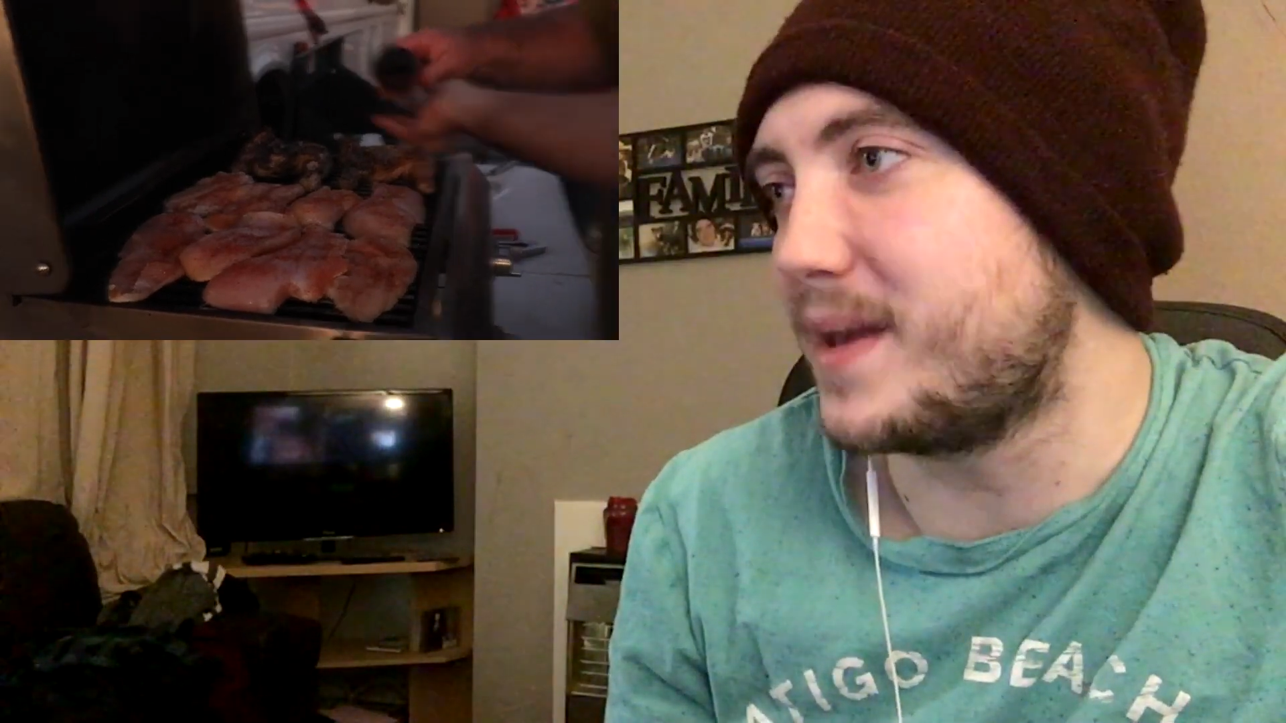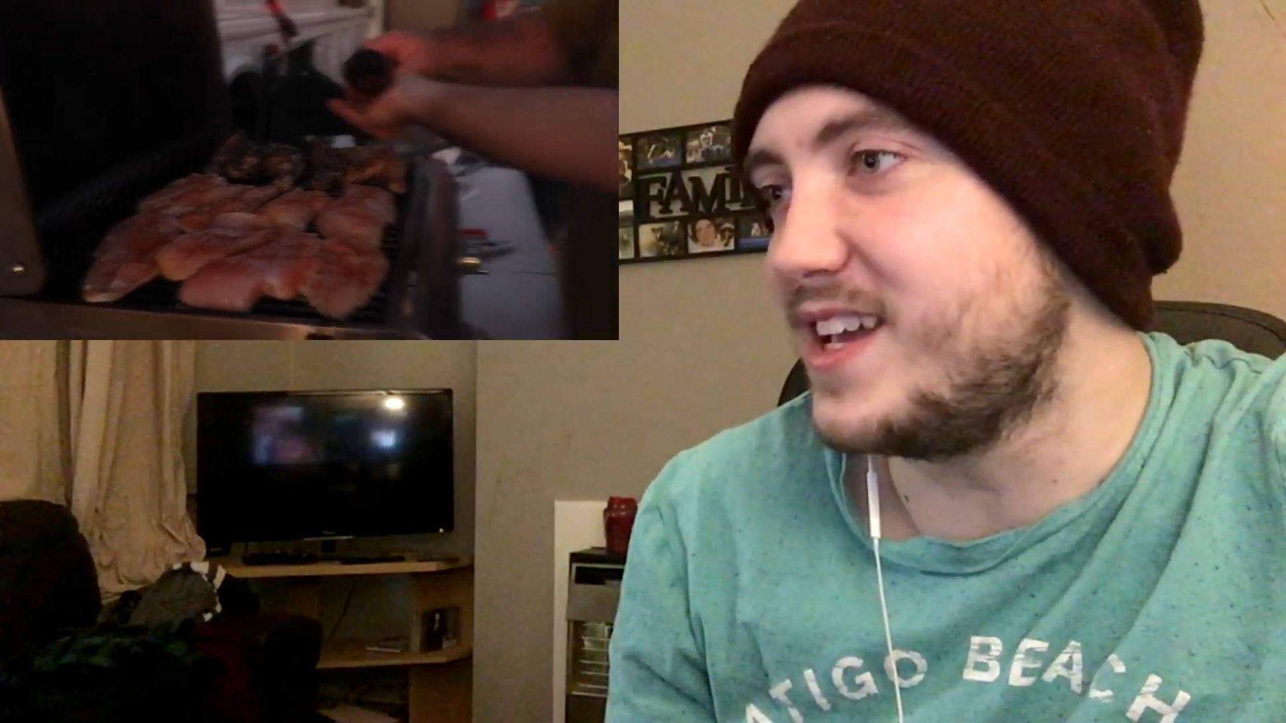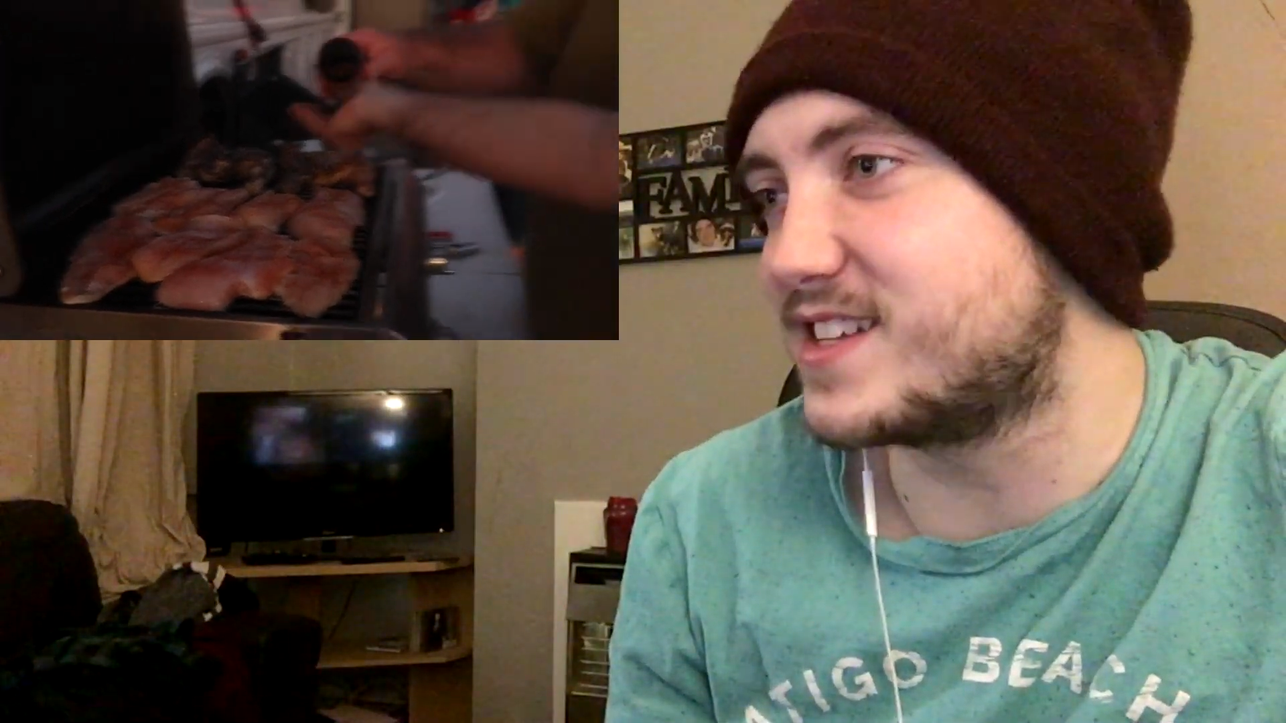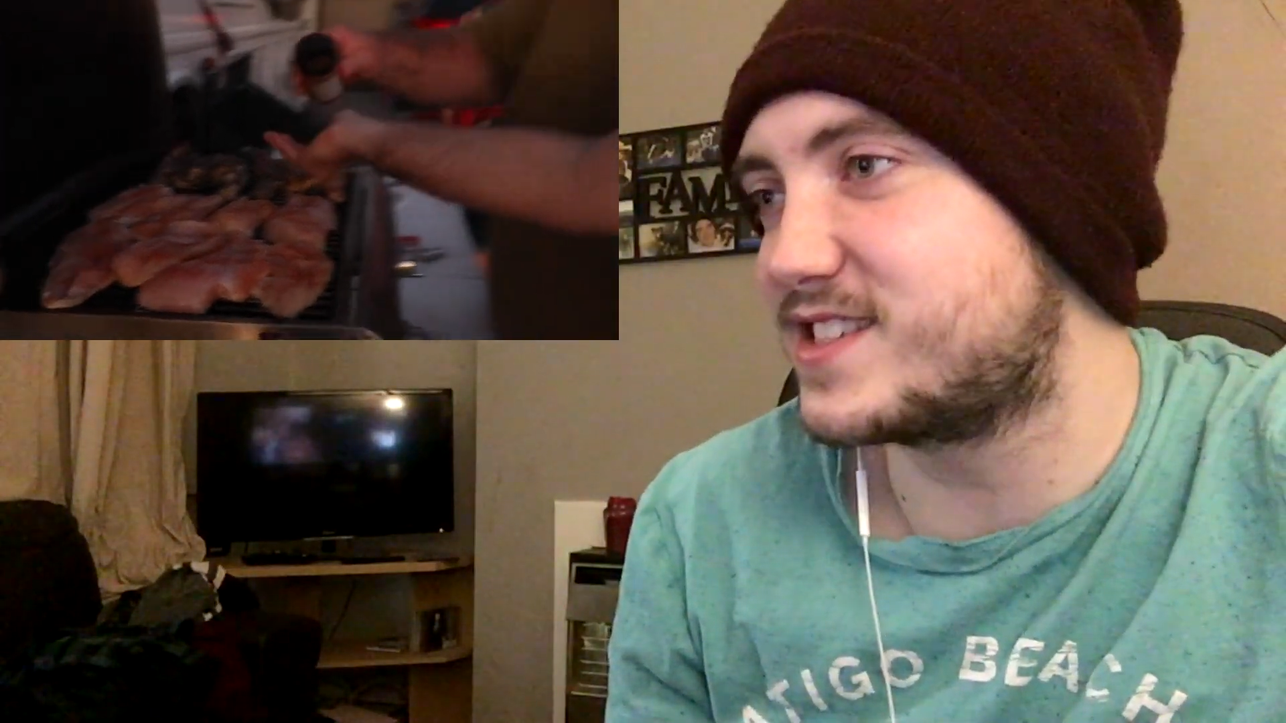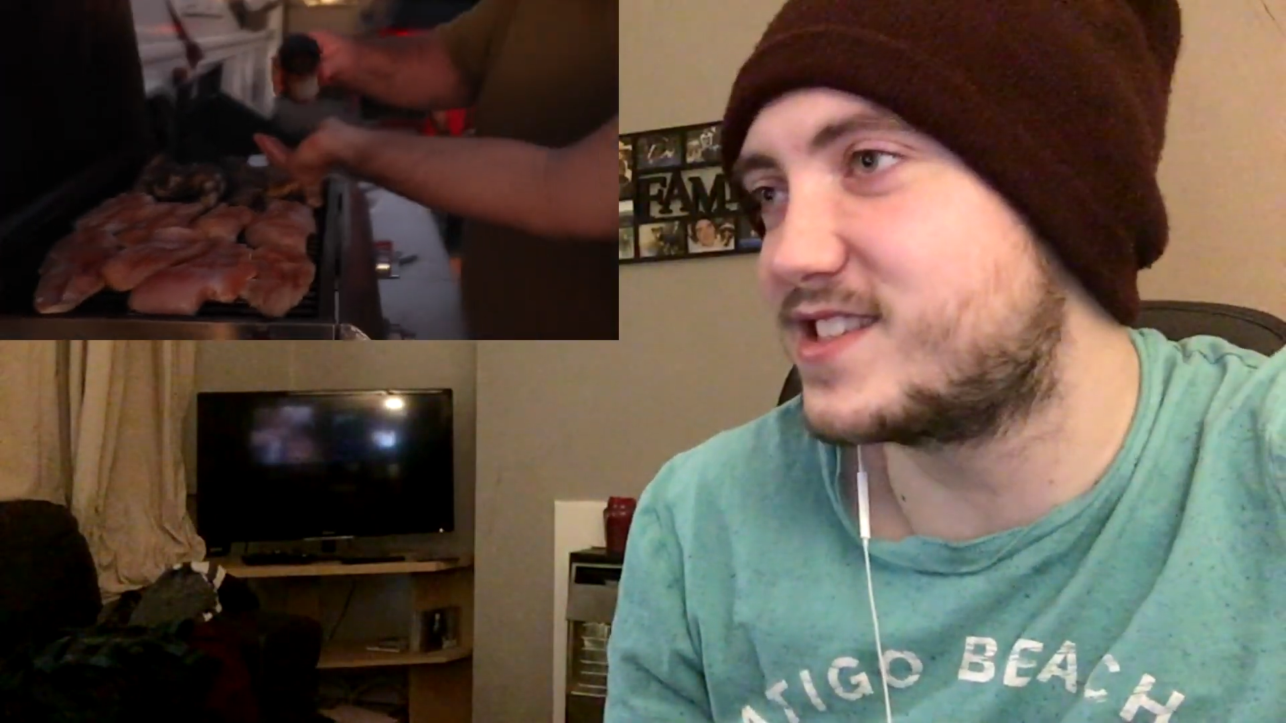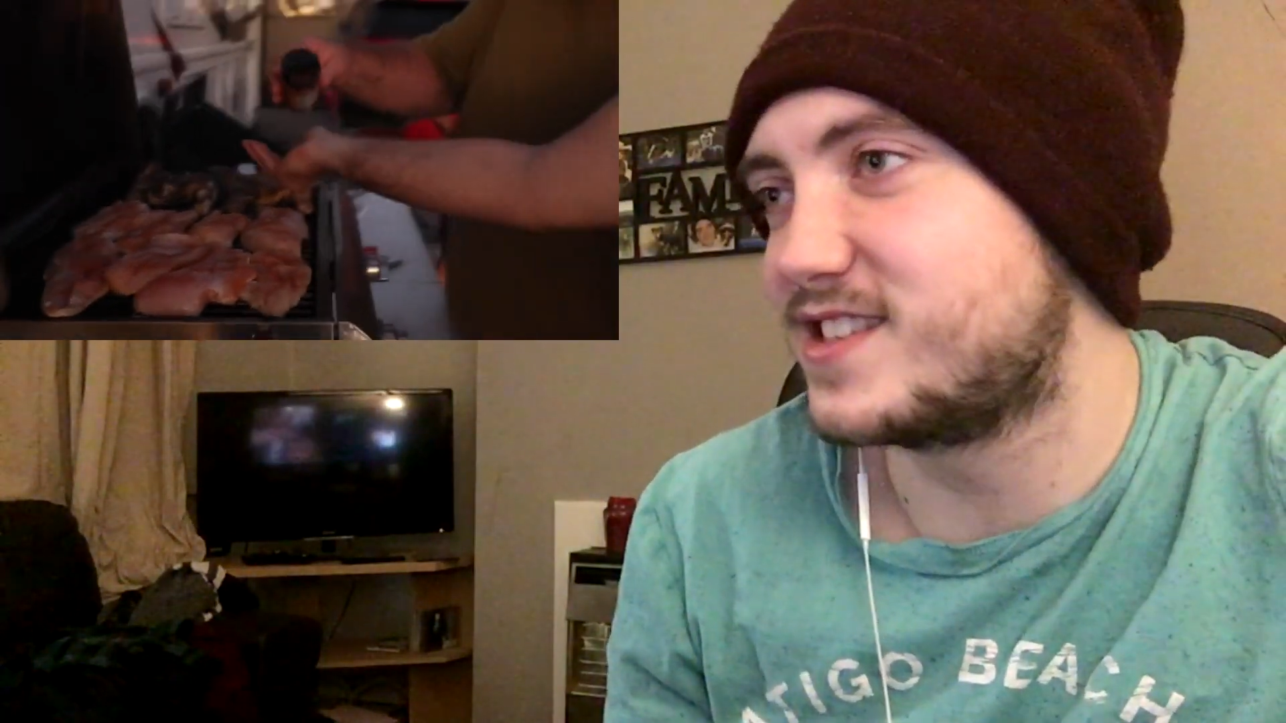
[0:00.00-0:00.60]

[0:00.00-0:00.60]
meat.